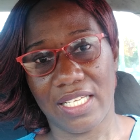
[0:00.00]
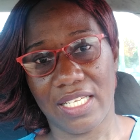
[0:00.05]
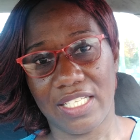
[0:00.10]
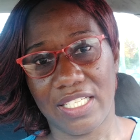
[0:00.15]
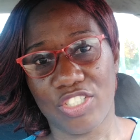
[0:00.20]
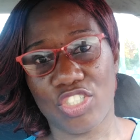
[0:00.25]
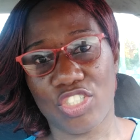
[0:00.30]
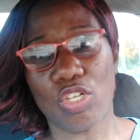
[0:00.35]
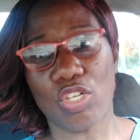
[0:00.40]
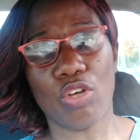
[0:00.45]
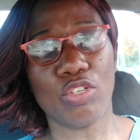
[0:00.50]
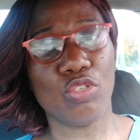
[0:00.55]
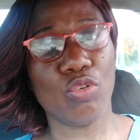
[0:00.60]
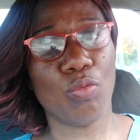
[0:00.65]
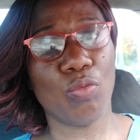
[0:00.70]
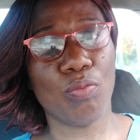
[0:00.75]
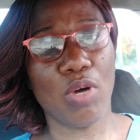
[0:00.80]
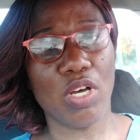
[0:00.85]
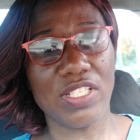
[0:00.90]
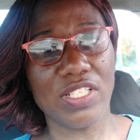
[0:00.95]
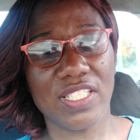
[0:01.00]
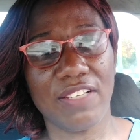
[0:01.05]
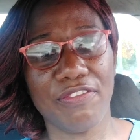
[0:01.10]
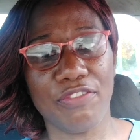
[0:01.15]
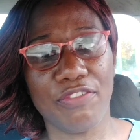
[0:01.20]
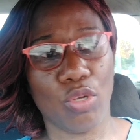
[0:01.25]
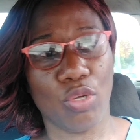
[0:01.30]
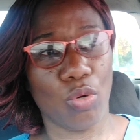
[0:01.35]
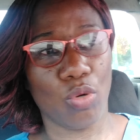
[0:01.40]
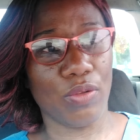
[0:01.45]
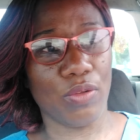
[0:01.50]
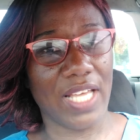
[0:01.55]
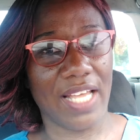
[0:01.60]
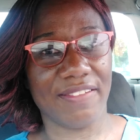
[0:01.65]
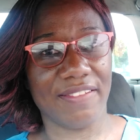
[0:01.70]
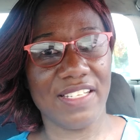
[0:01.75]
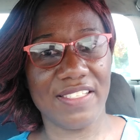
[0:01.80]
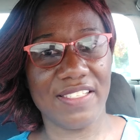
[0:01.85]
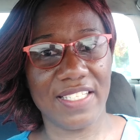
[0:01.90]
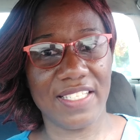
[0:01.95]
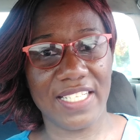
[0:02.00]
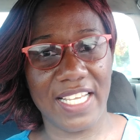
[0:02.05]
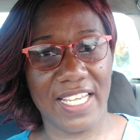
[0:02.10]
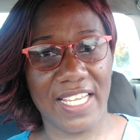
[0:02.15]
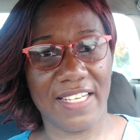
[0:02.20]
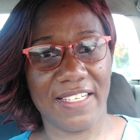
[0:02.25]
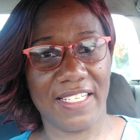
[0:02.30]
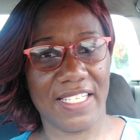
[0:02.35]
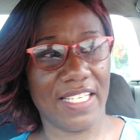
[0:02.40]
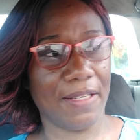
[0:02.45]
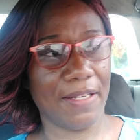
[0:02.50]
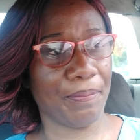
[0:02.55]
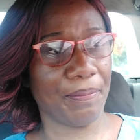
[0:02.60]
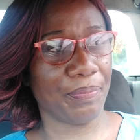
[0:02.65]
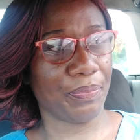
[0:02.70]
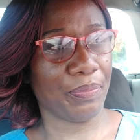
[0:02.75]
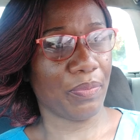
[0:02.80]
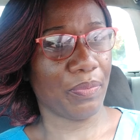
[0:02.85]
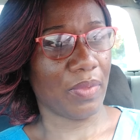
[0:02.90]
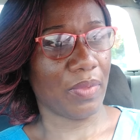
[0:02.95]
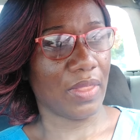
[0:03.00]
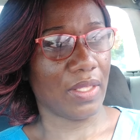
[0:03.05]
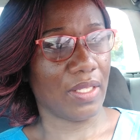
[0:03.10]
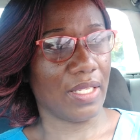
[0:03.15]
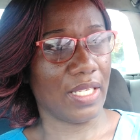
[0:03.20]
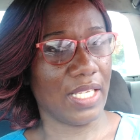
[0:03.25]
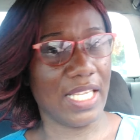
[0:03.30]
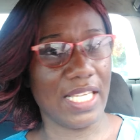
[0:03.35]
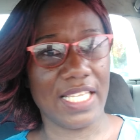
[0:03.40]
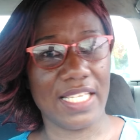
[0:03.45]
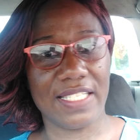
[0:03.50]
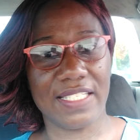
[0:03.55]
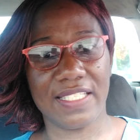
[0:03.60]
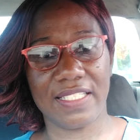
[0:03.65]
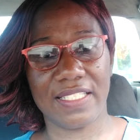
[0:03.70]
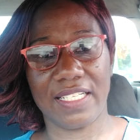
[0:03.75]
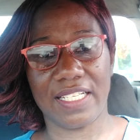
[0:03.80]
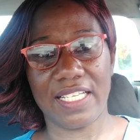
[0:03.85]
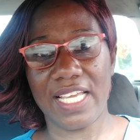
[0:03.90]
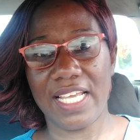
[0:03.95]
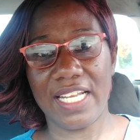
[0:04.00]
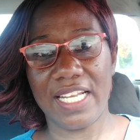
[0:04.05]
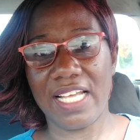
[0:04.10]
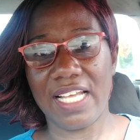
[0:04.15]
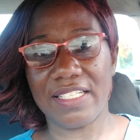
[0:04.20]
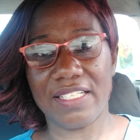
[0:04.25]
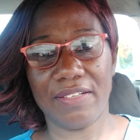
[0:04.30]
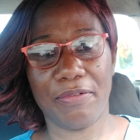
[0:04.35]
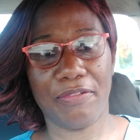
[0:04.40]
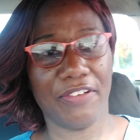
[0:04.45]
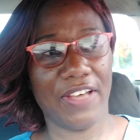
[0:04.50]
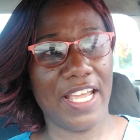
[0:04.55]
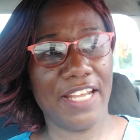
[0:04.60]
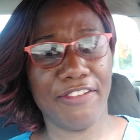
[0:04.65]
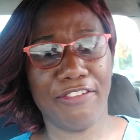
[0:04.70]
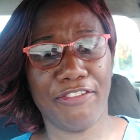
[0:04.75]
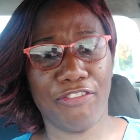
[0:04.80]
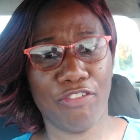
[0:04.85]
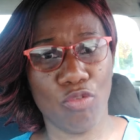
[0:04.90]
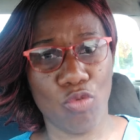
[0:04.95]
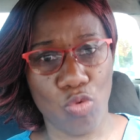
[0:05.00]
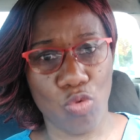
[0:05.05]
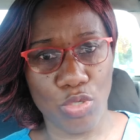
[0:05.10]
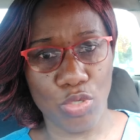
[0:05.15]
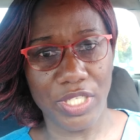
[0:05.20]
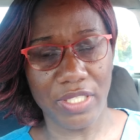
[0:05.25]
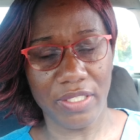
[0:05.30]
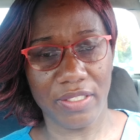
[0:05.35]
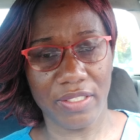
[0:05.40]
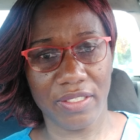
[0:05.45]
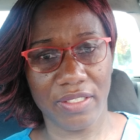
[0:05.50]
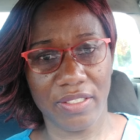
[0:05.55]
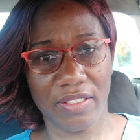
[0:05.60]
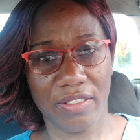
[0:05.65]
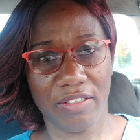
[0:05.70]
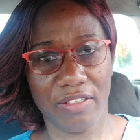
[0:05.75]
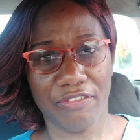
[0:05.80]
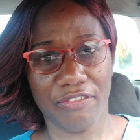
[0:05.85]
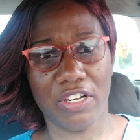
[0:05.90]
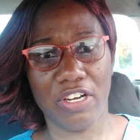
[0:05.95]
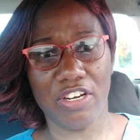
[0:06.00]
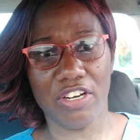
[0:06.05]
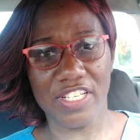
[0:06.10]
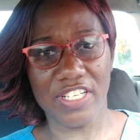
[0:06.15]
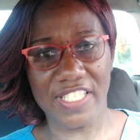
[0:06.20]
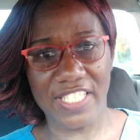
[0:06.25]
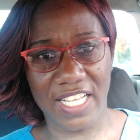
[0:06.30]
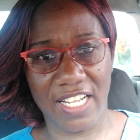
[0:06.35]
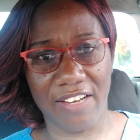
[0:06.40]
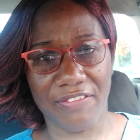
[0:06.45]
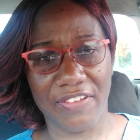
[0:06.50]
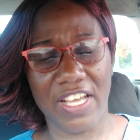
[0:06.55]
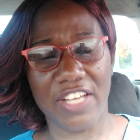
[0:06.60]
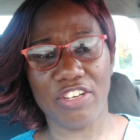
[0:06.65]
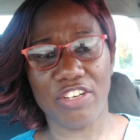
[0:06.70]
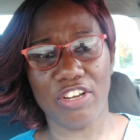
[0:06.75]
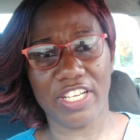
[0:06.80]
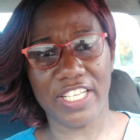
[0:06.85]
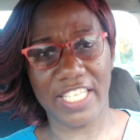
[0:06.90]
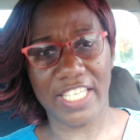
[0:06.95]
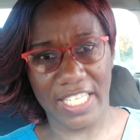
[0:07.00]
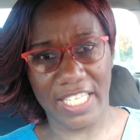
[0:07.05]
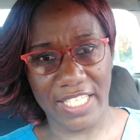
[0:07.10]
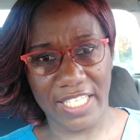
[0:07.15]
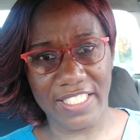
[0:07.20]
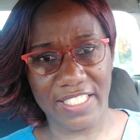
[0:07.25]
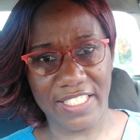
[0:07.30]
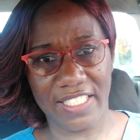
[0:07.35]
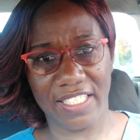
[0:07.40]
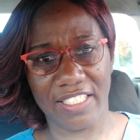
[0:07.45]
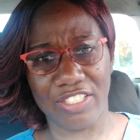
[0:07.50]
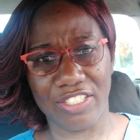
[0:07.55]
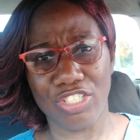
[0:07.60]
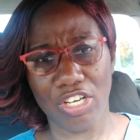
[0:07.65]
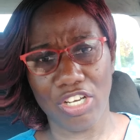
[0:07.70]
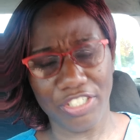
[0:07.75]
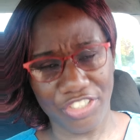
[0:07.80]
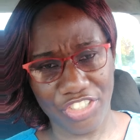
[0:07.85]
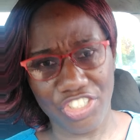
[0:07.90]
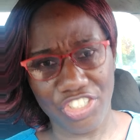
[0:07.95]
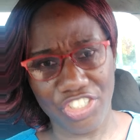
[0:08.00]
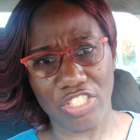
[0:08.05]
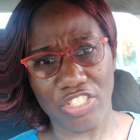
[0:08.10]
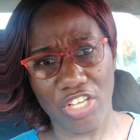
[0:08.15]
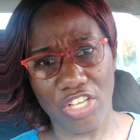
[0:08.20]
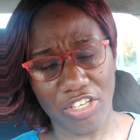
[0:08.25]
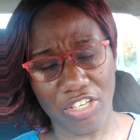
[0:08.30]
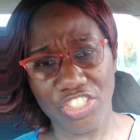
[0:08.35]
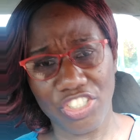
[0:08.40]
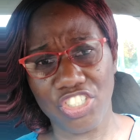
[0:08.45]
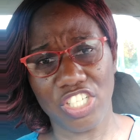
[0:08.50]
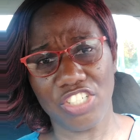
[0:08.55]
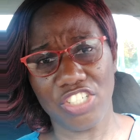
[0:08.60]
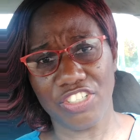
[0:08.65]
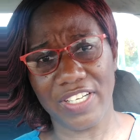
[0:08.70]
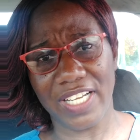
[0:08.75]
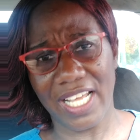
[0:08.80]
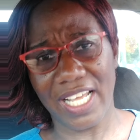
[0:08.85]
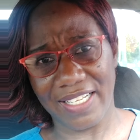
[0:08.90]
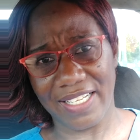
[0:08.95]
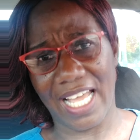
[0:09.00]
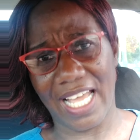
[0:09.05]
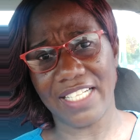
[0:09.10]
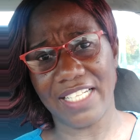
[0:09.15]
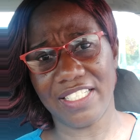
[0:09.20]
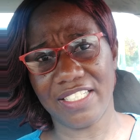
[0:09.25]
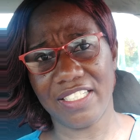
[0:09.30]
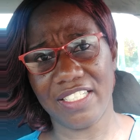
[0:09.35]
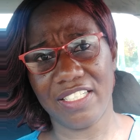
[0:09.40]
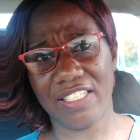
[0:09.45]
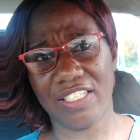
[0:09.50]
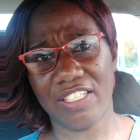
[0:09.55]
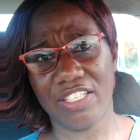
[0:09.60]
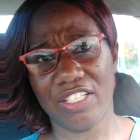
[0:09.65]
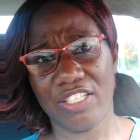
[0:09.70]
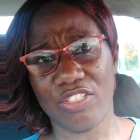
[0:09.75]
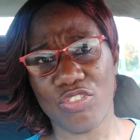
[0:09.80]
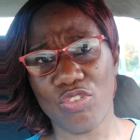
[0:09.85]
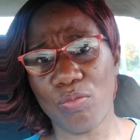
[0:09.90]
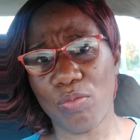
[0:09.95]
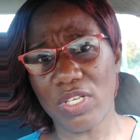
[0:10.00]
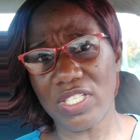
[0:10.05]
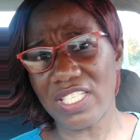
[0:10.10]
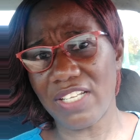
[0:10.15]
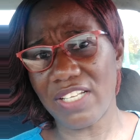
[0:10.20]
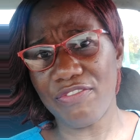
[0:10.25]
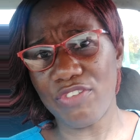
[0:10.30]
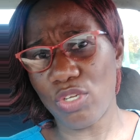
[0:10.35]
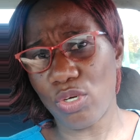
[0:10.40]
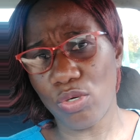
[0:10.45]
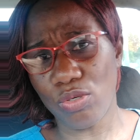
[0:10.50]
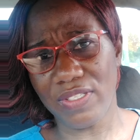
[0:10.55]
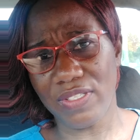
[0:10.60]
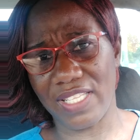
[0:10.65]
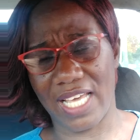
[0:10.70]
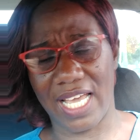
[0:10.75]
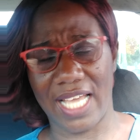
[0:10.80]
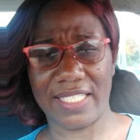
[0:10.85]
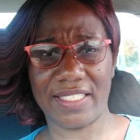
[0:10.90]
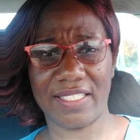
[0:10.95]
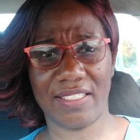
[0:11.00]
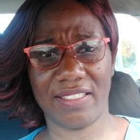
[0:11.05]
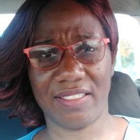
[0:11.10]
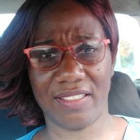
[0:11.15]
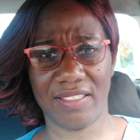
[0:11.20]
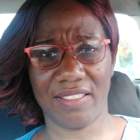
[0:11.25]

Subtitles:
So you must have known that this lady is cannot find food for herself and her kids, young children at that. You must have known that.